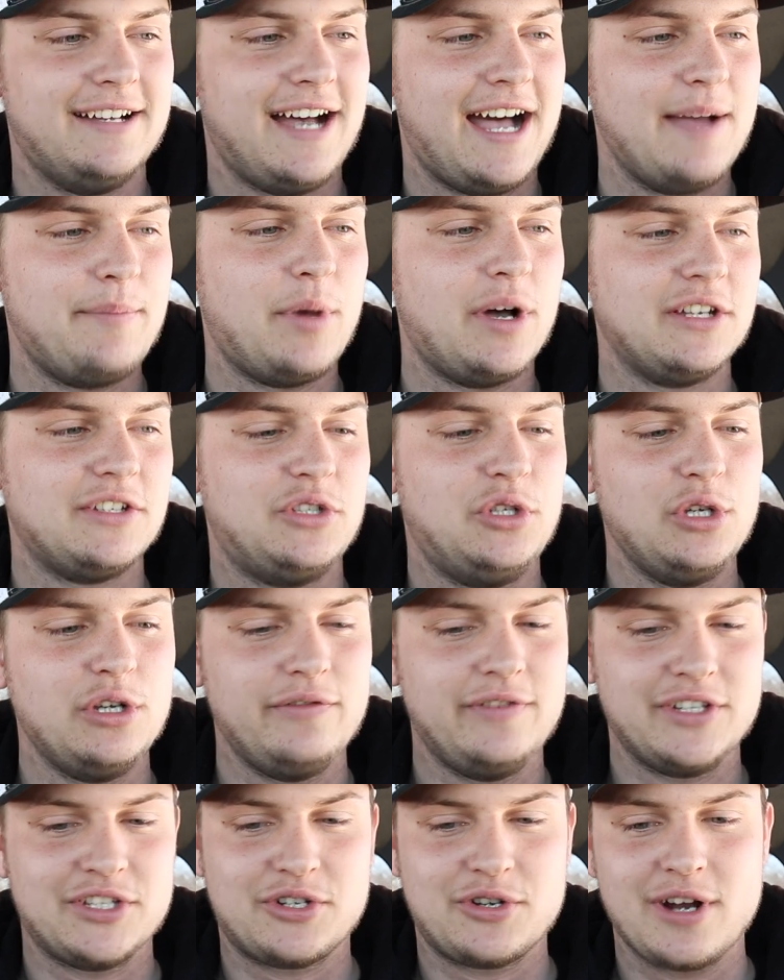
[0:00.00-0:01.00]
I bought two
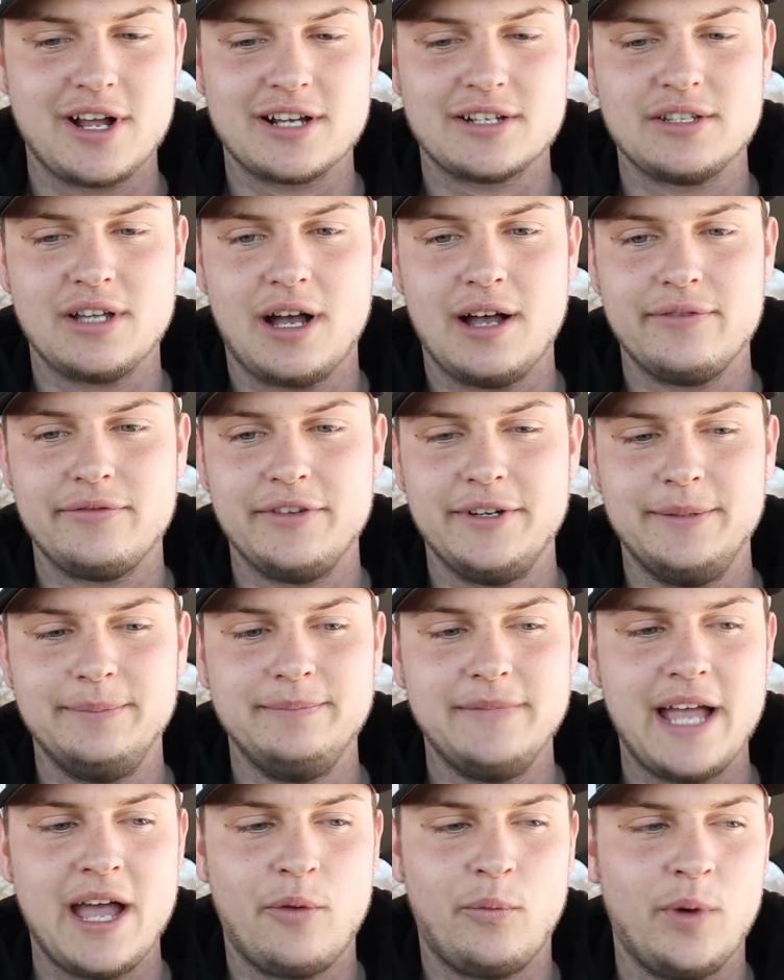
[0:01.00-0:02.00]
of his trucks off
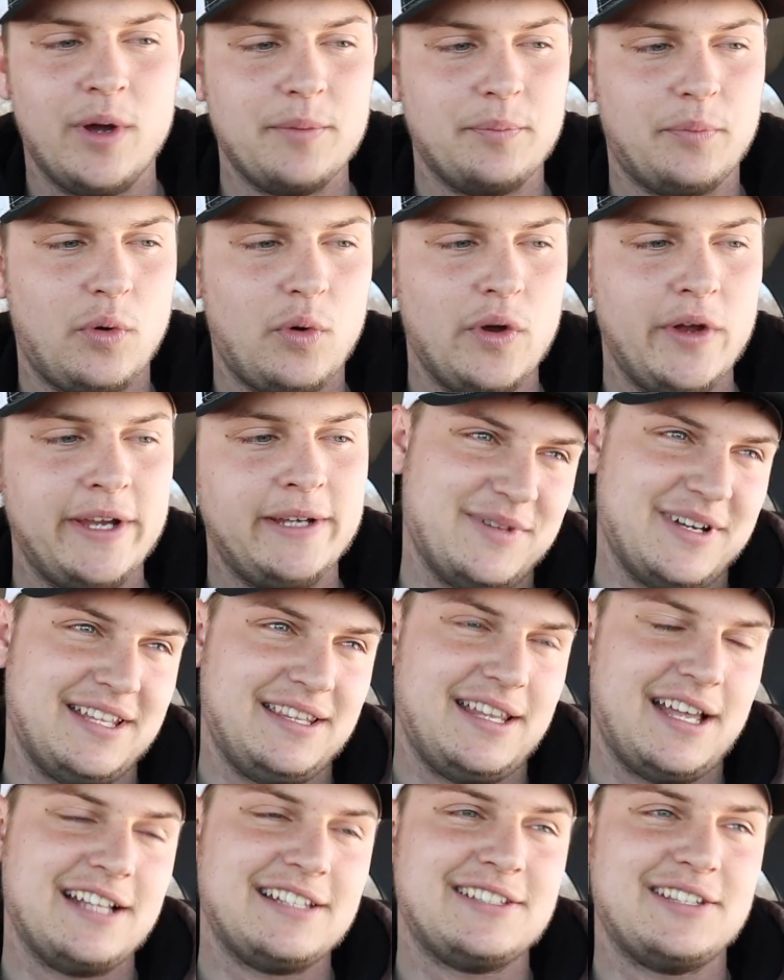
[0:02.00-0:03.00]
him at one point,
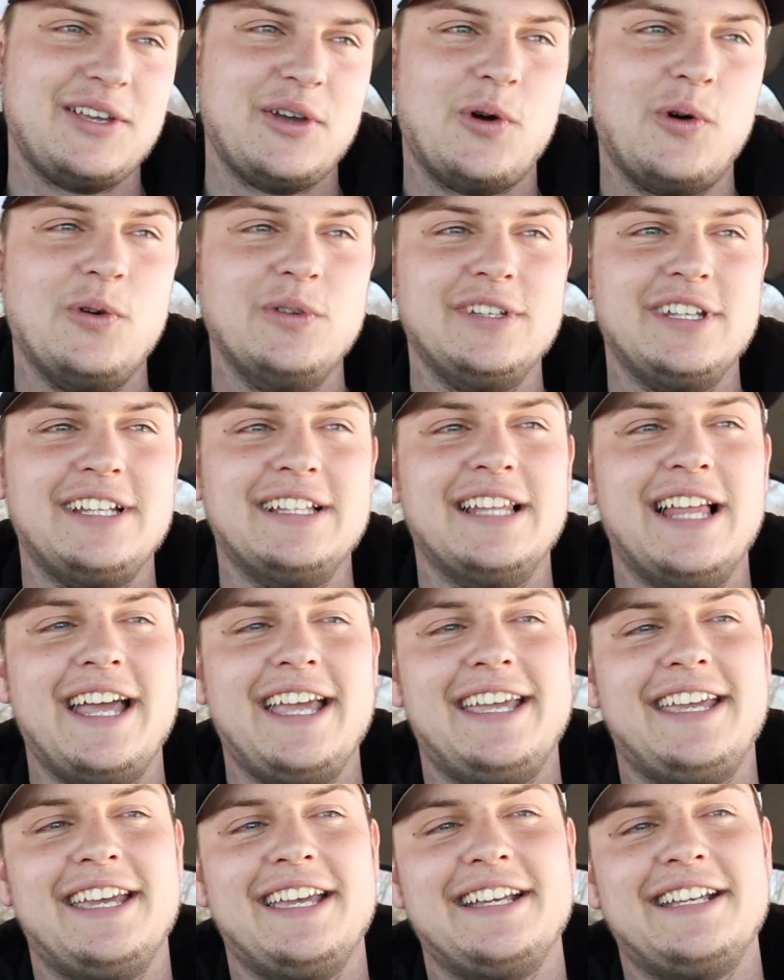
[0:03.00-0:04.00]
but that's the only,
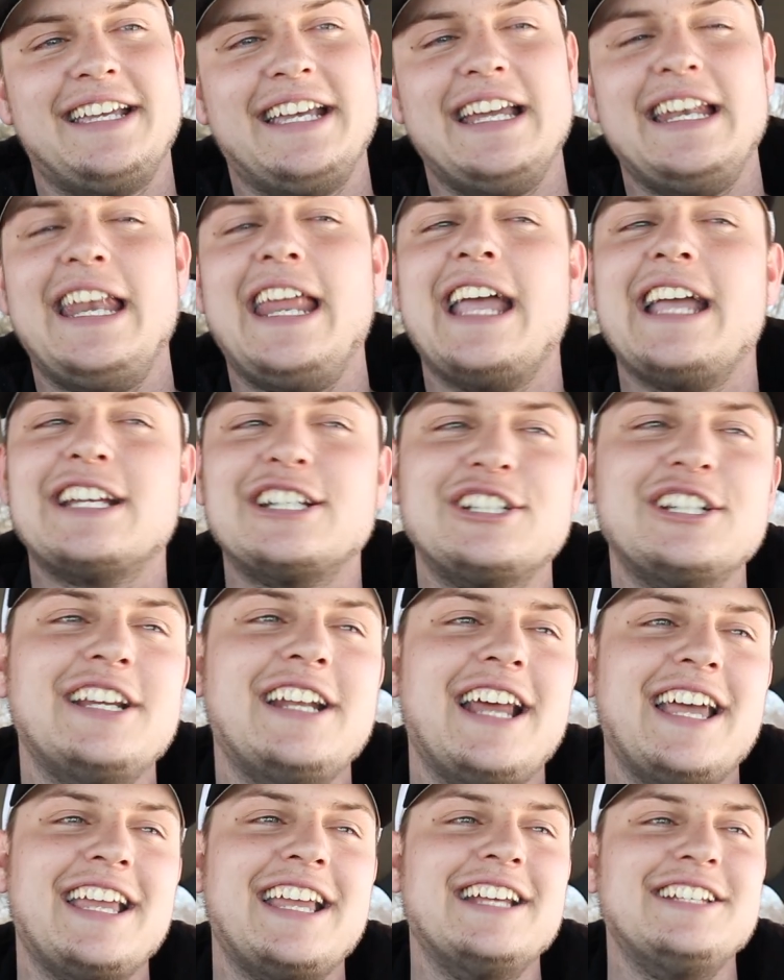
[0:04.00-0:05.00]
like,
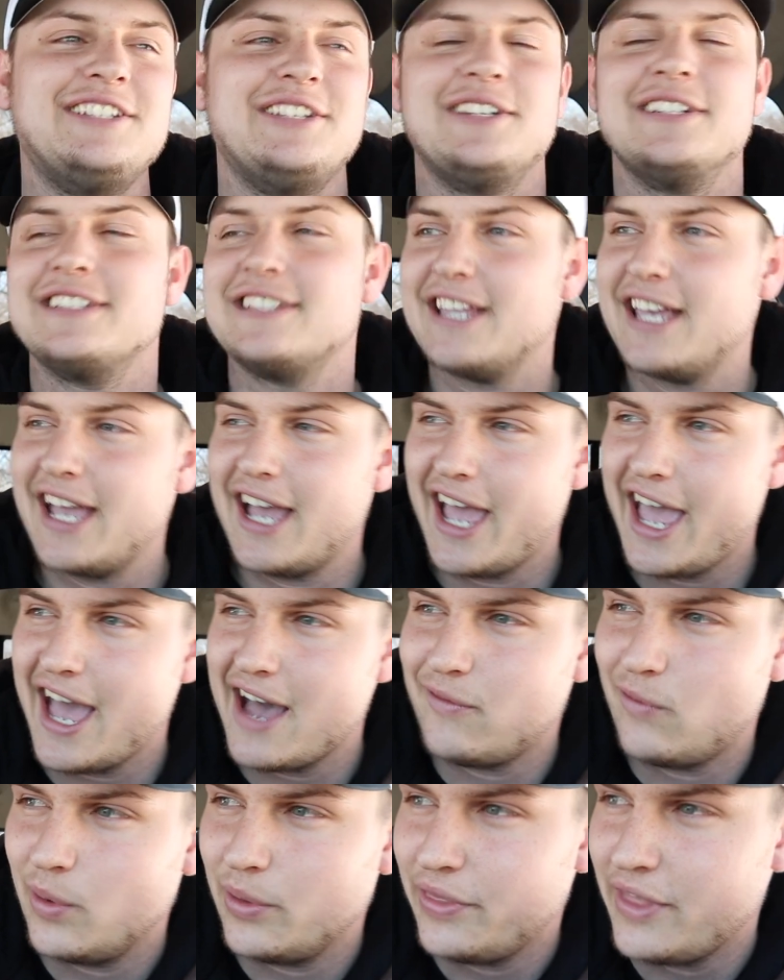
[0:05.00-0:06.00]
connection, I guess you could say, I
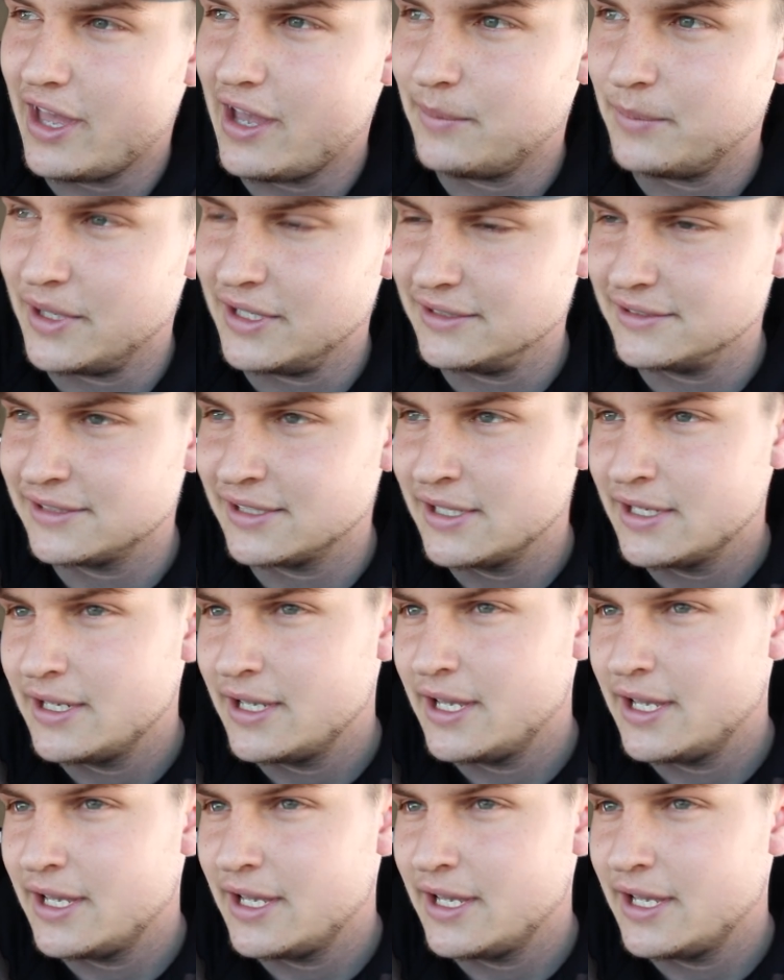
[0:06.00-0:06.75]
have with them is